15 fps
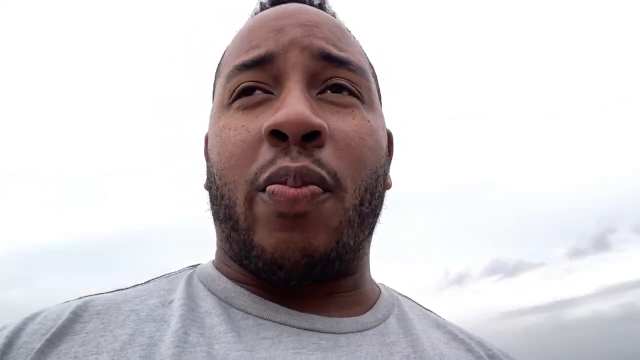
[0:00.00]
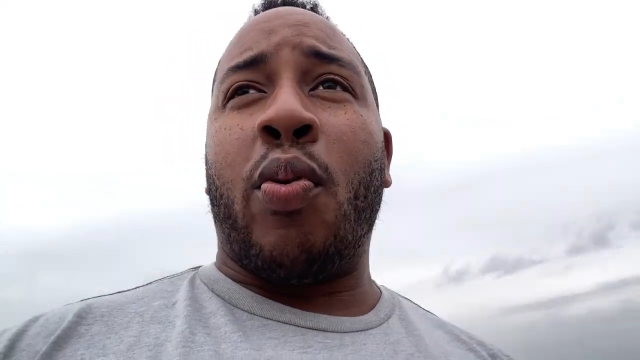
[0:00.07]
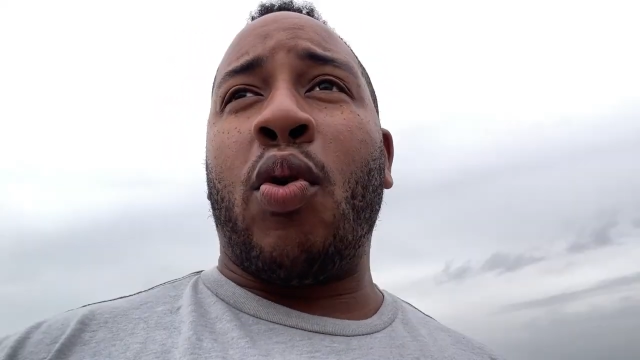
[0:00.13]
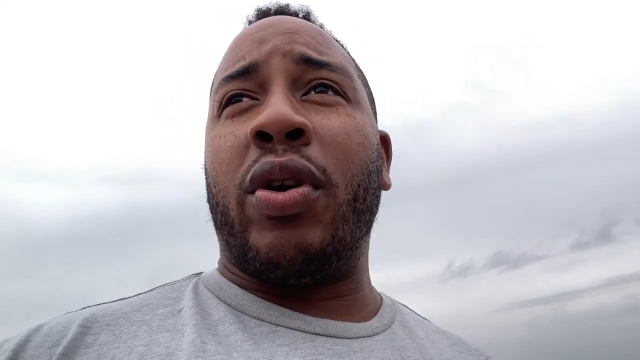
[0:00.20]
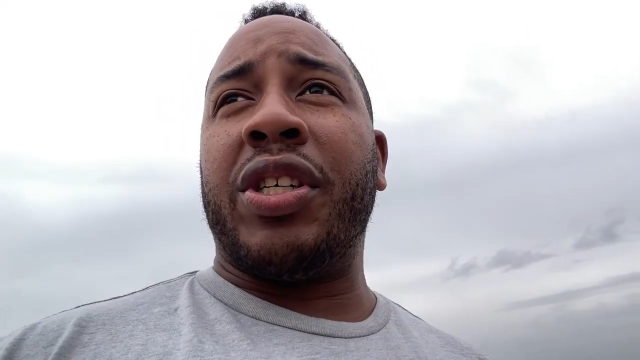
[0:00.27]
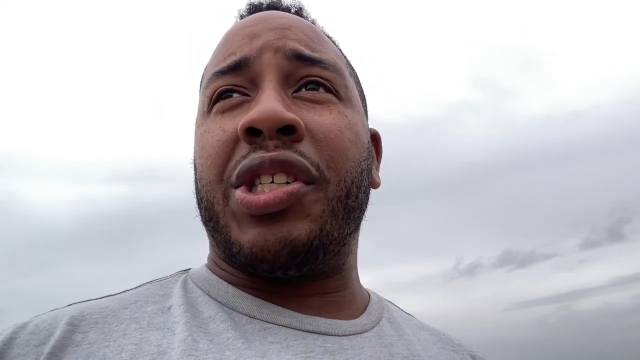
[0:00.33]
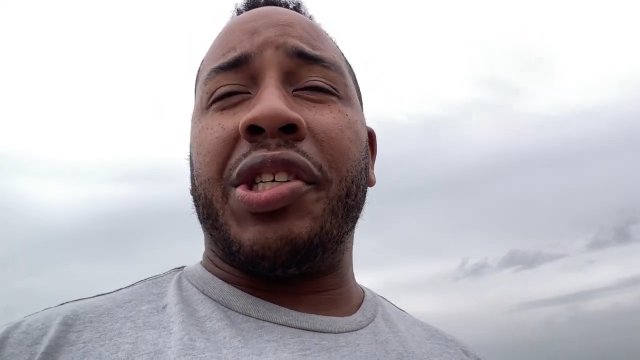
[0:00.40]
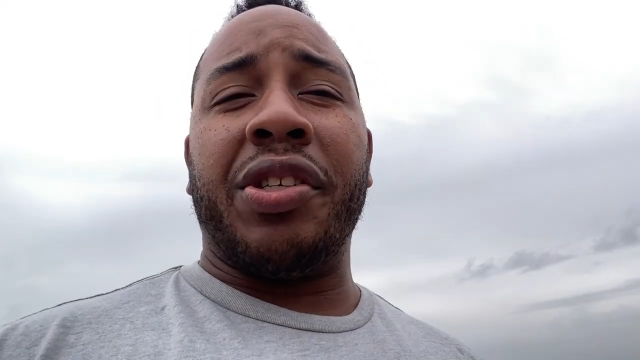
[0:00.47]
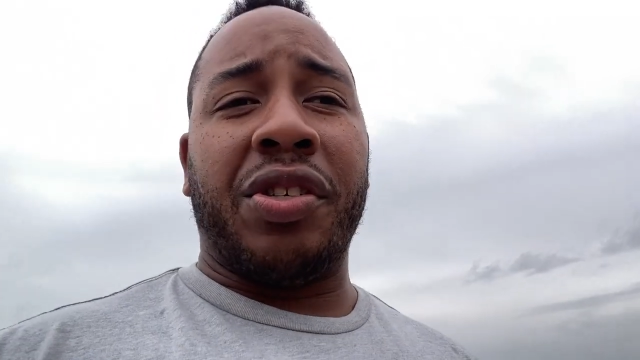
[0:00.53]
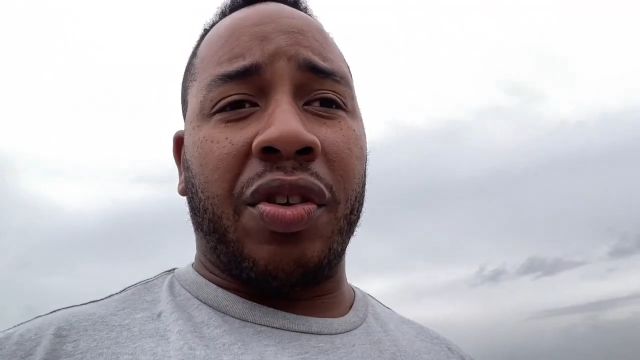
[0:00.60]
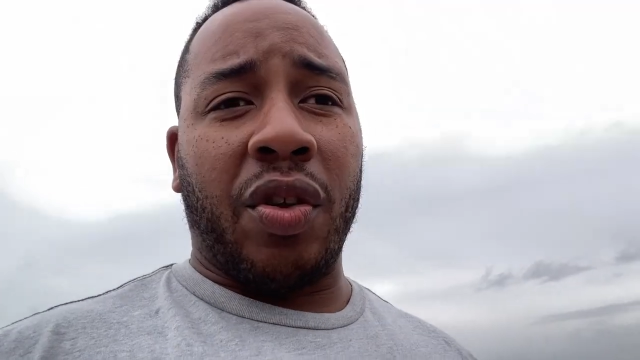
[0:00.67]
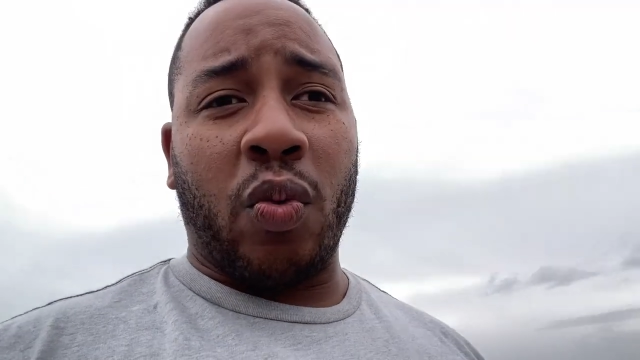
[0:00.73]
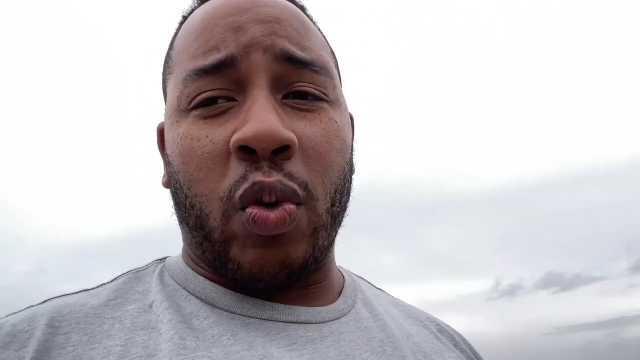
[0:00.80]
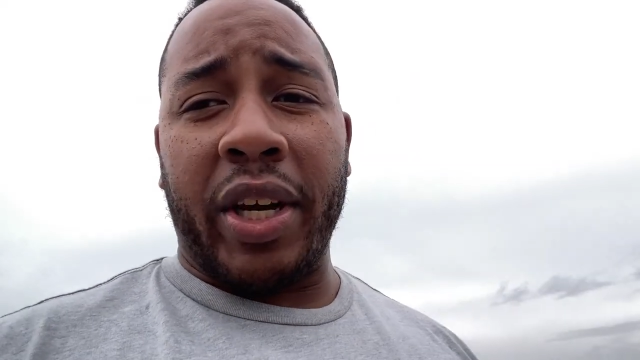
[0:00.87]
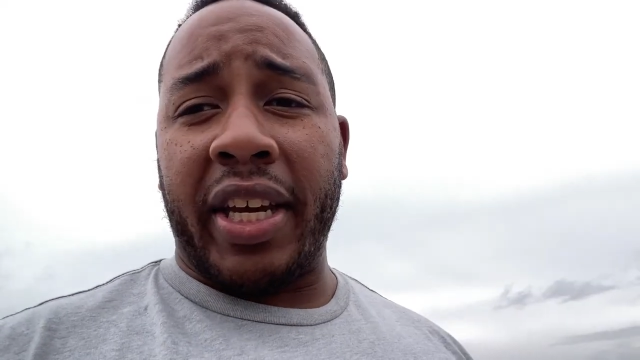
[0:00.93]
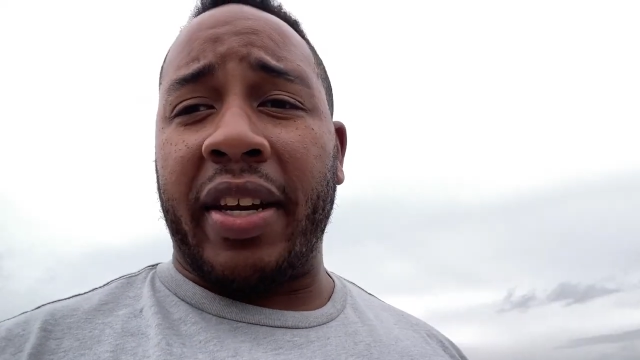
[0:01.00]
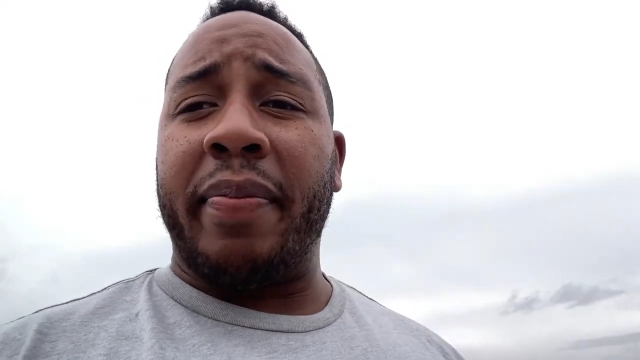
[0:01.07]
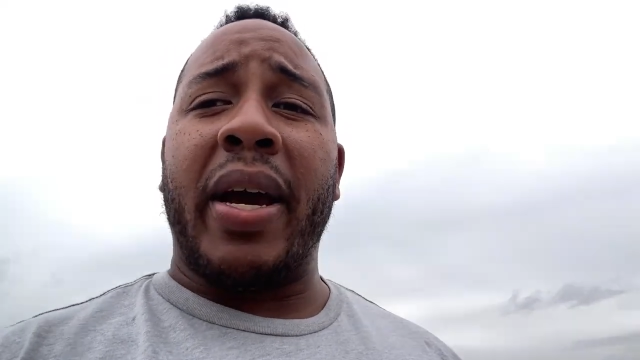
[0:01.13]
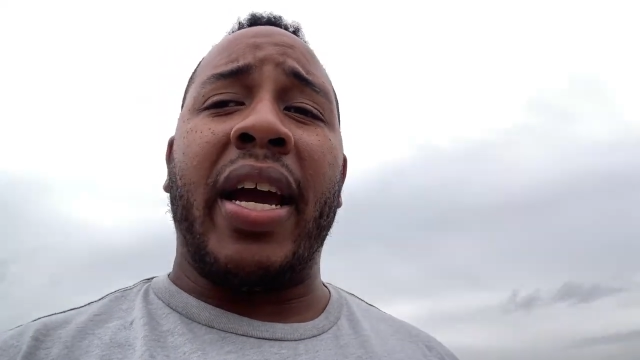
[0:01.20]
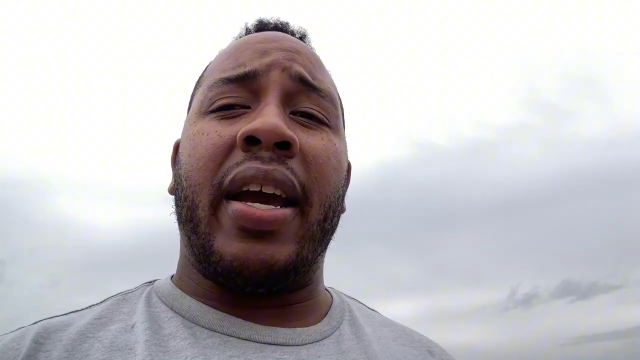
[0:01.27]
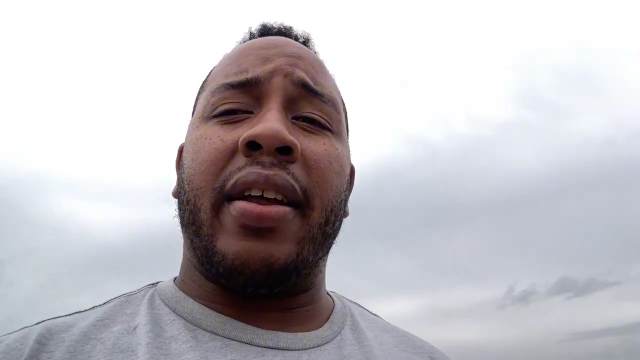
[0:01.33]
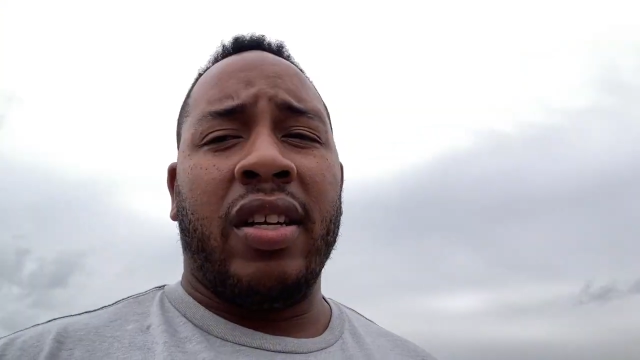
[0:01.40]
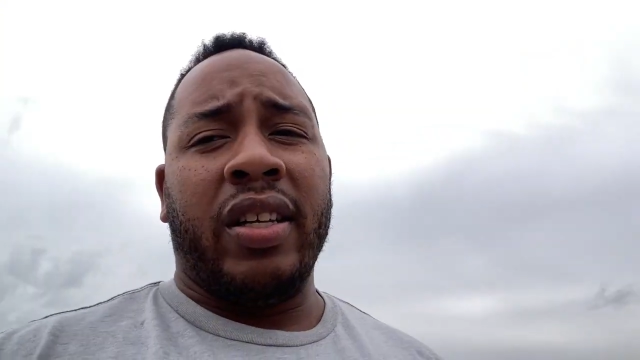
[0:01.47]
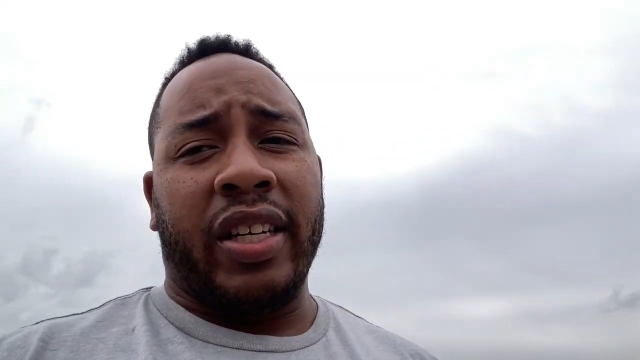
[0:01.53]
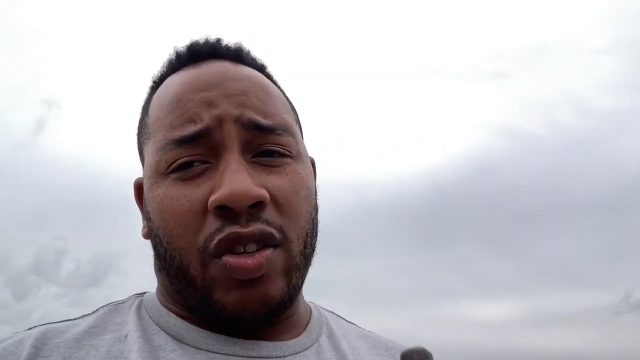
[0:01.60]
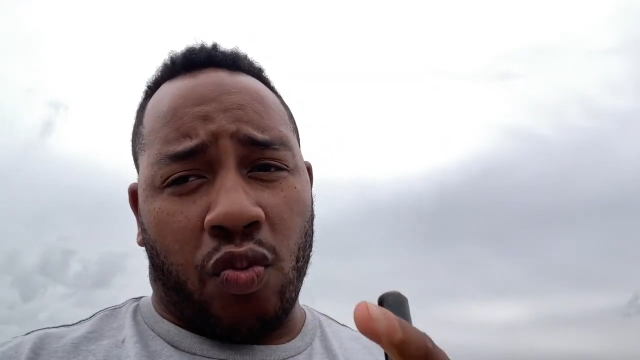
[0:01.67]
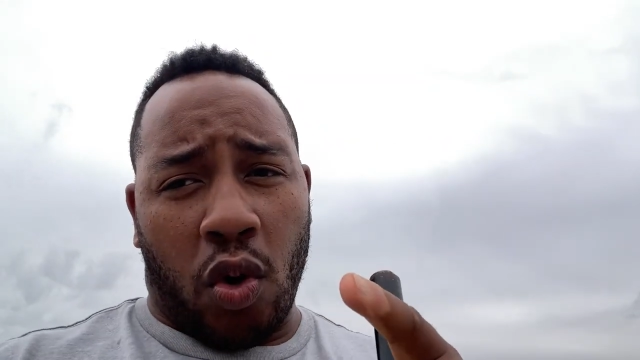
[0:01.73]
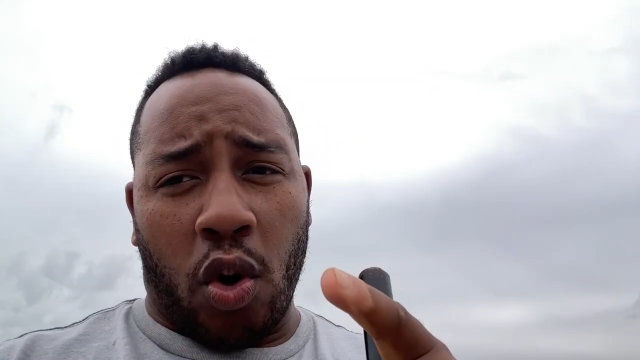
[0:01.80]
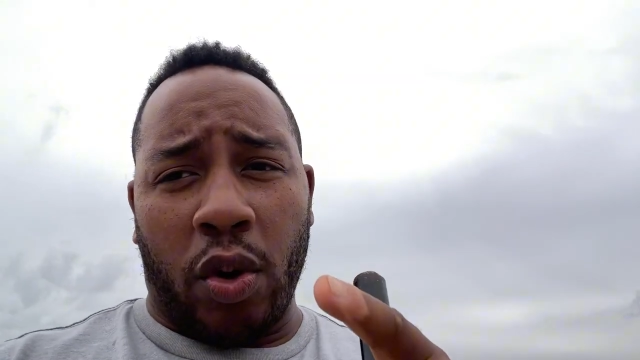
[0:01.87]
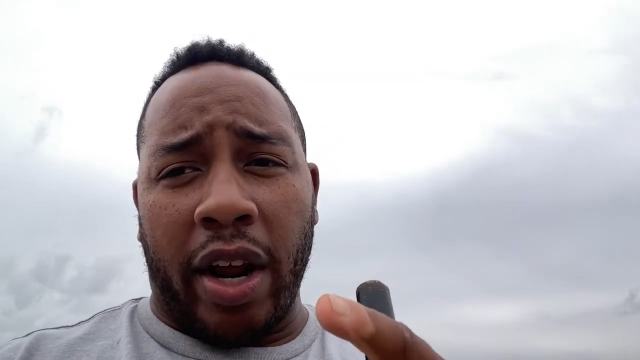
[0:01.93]
portion to the wicked man. Let's
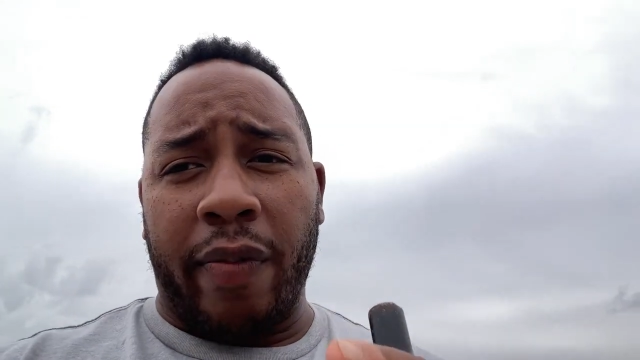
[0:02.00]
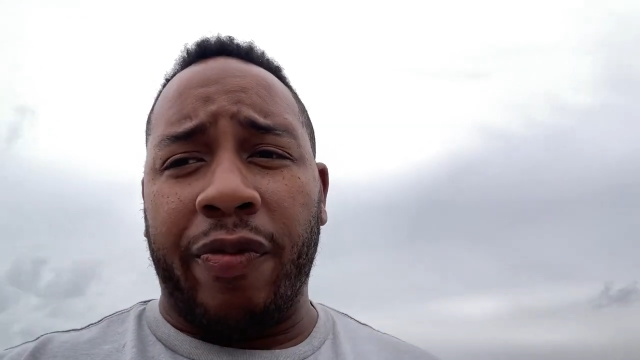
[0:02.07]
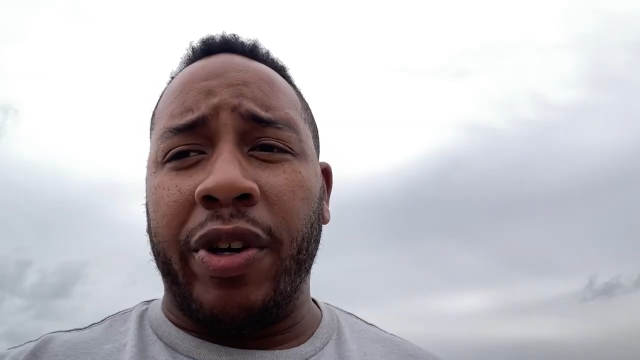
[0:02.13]
roll that